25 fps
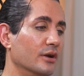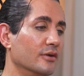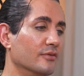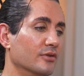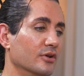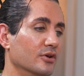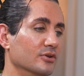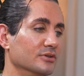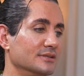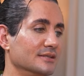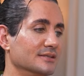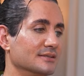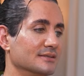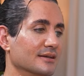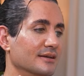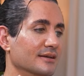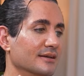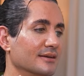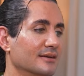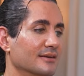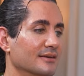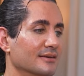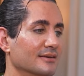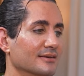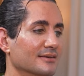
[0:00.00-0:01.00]
one of those is
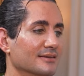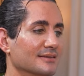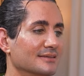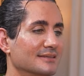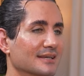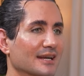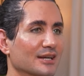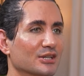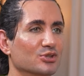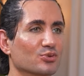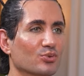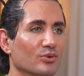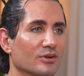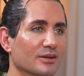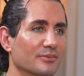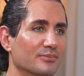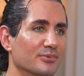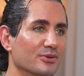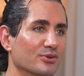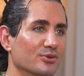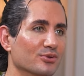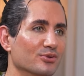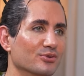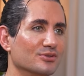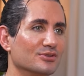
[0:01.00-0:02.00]
like sexual
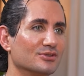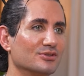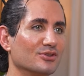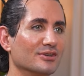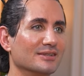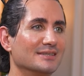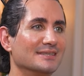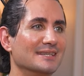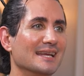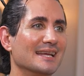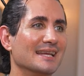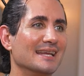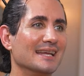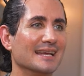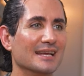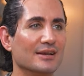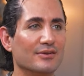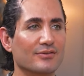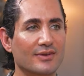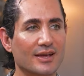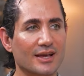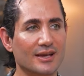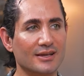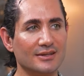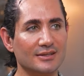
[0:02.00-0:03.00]
abuse or taking
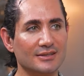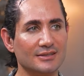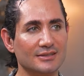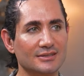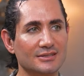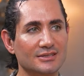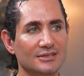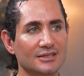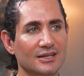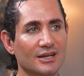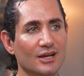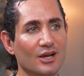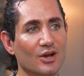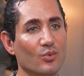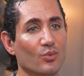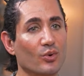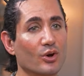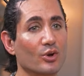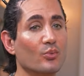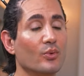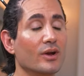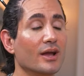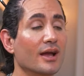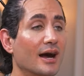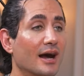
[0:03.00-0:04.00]
advantage.
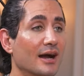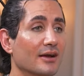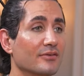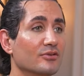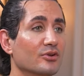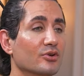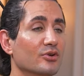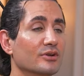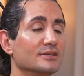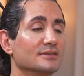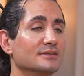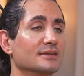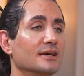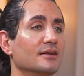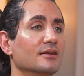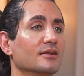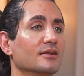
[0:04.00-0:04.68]
One way I've noticed